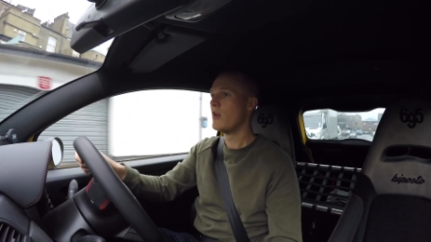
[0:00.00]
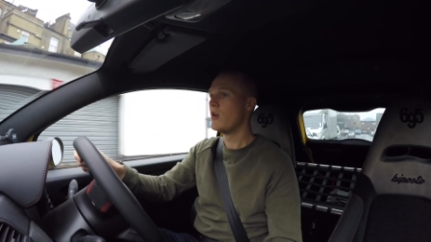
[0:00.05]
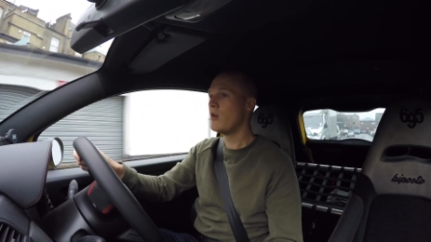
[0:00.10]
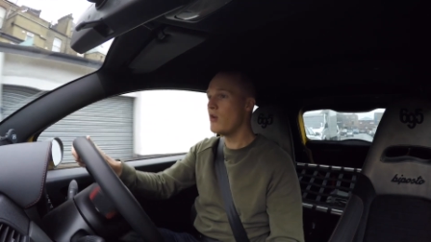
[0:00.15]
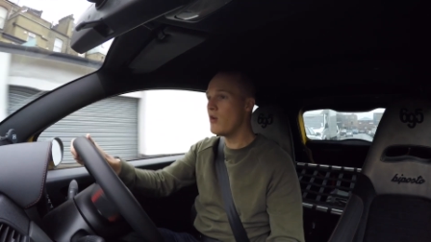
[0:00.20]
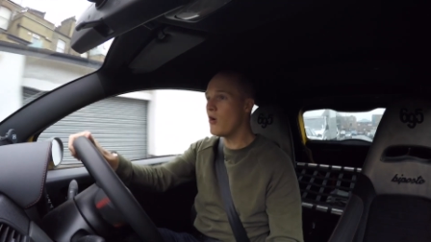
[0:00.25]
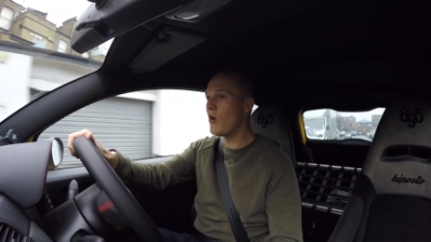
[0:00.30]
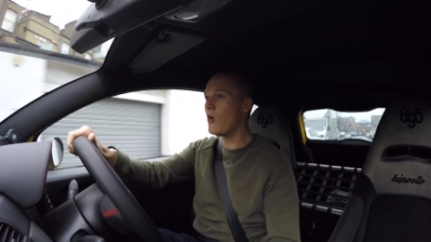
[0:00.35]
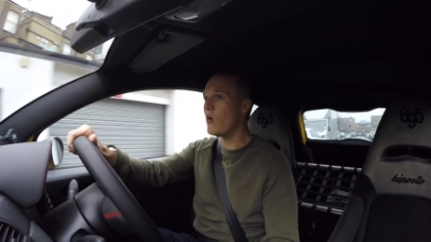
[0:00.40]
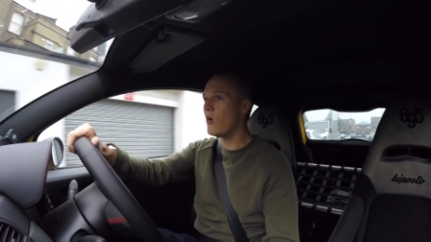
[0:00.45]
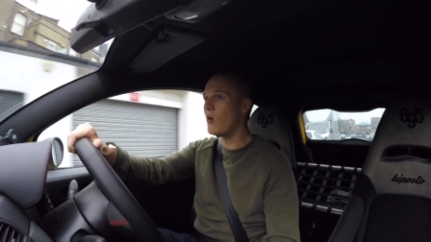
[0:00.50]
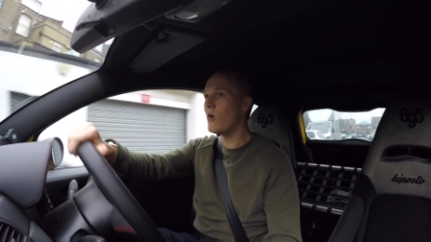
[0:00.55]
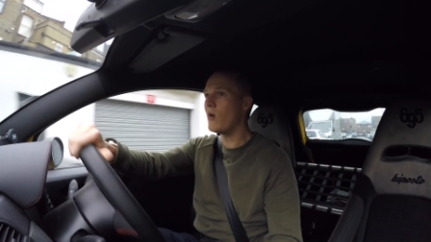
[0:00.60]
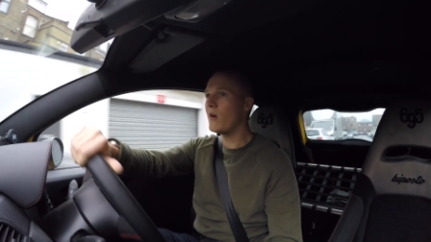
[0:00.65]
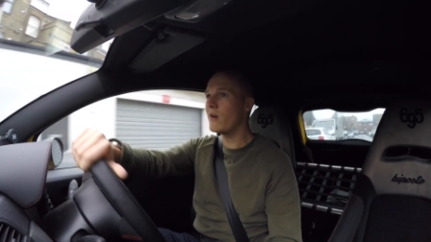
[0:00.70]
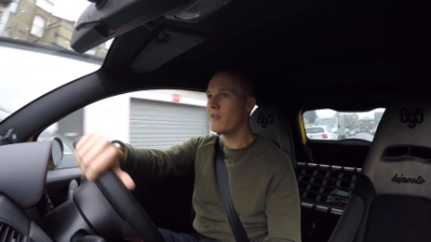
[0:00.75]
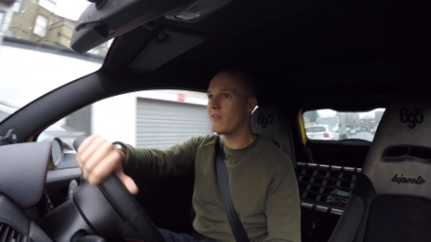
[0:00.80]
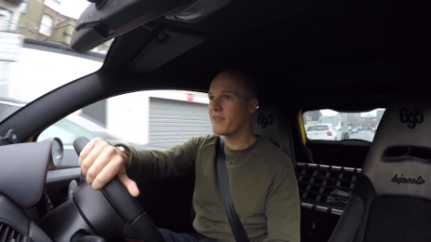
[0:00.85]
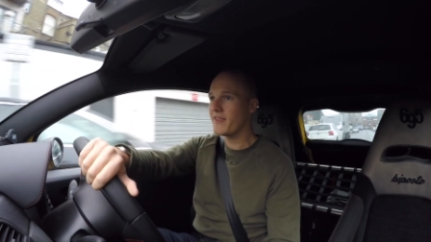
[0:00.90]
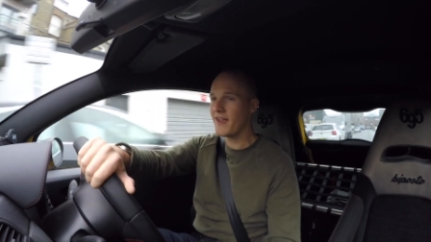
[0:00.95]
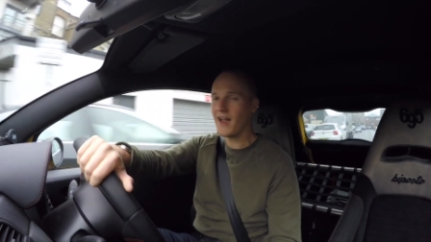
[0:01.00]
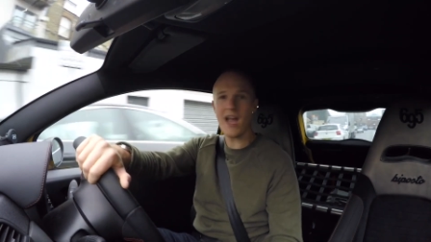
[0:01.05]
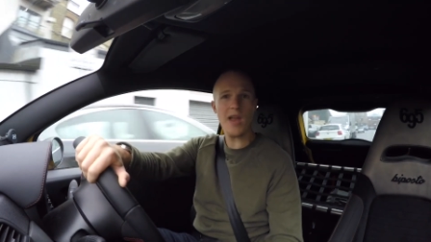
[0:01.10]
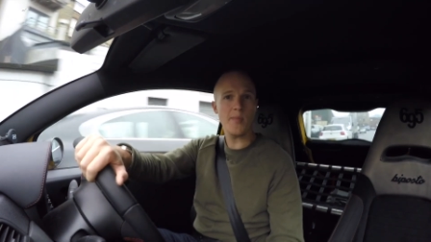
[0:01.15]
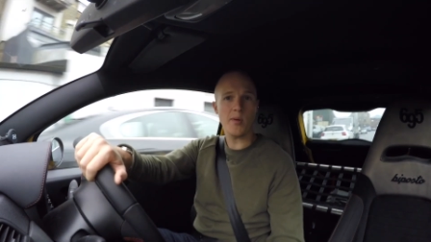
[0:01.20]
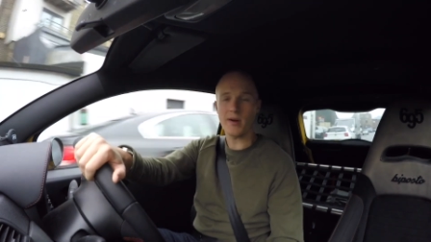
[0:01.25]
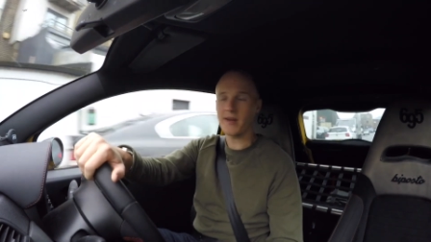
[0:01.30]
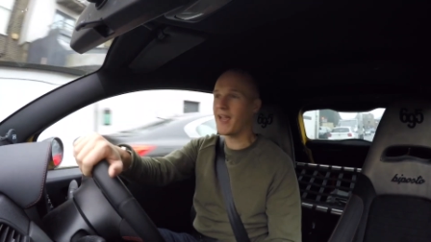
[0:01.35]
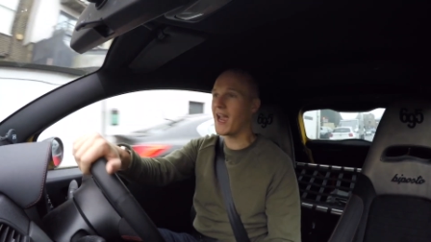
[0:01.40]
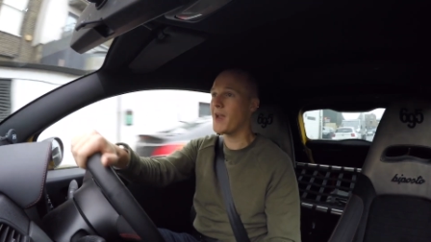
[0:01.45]
nor the
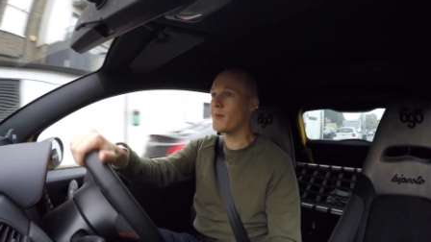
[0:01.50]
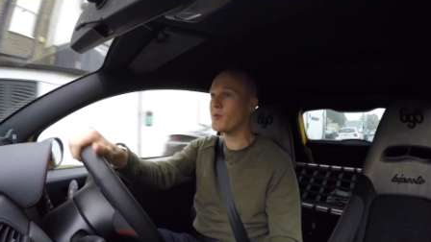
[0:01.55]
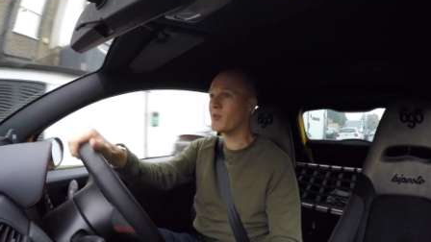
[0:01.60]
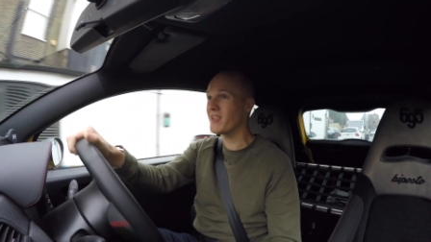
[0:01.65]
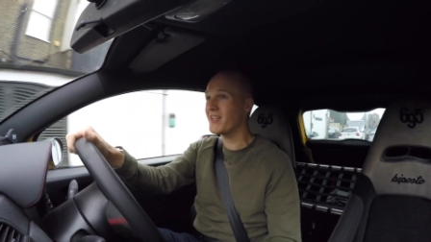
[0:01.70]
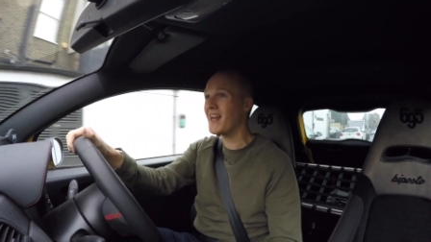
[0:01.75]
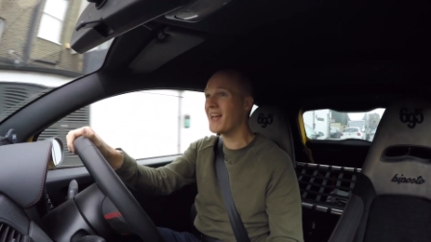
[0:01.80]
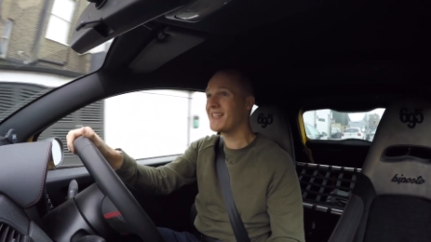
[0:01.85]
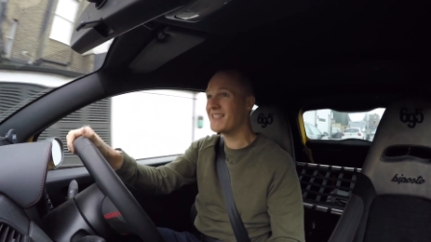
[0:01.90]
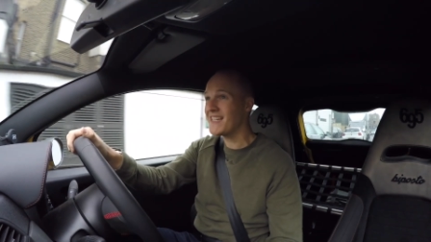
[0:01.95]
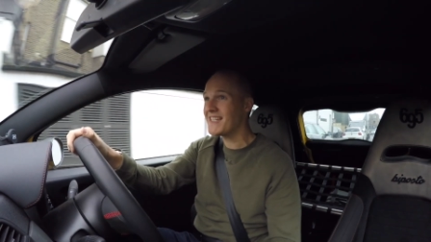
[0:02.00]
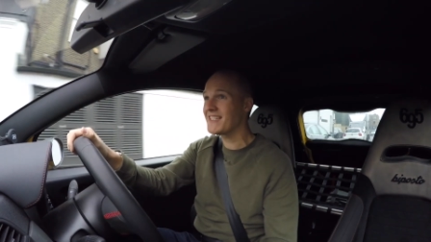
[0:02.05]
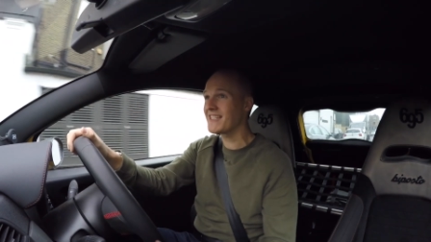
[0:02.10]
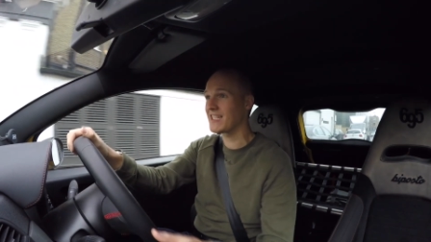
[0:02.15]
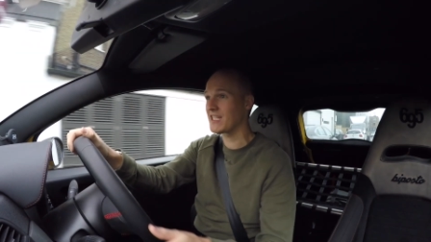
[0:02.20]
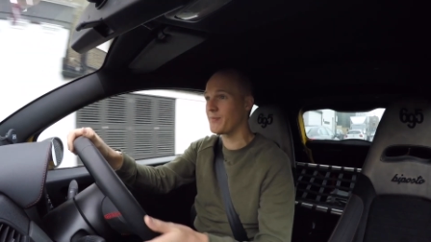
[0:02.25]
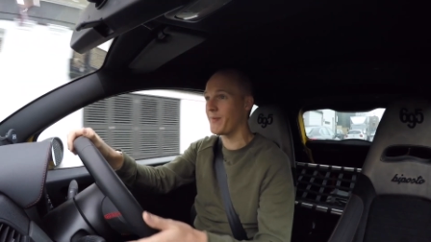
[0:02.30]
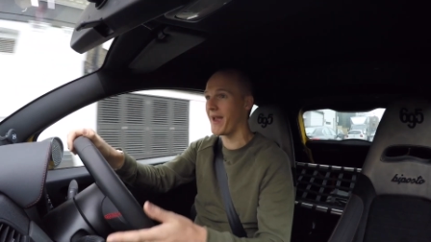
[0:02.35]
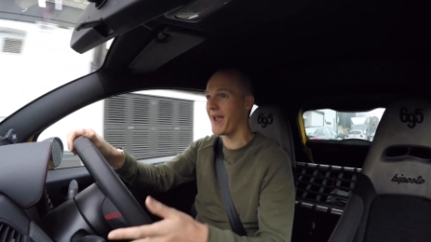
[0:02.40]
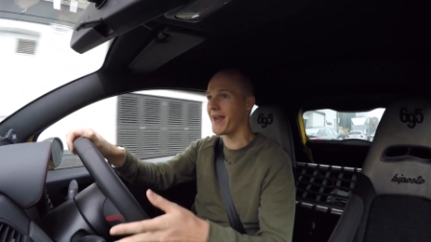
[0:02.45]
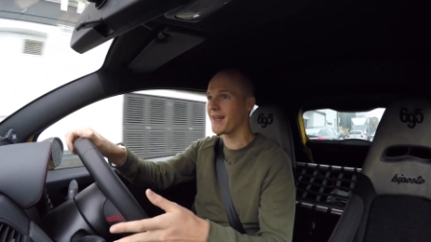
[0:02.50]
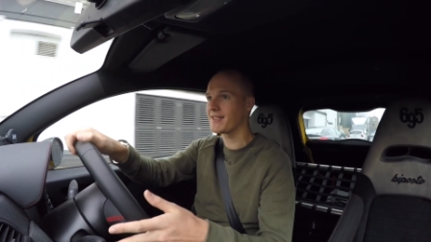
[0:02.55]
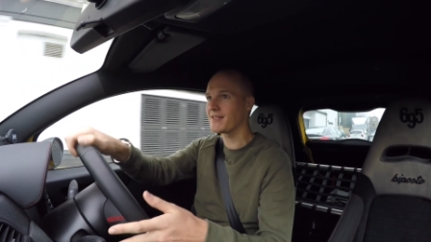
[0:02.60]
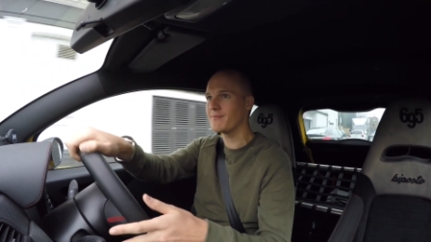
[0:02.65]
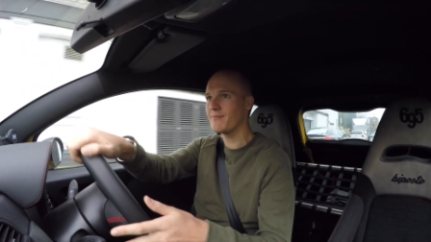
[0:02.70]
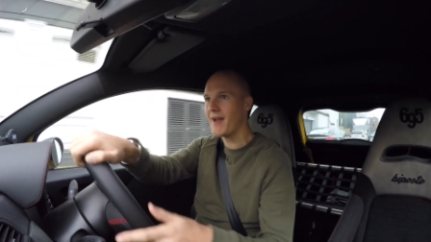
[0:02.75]
iPod cable that I did suspect,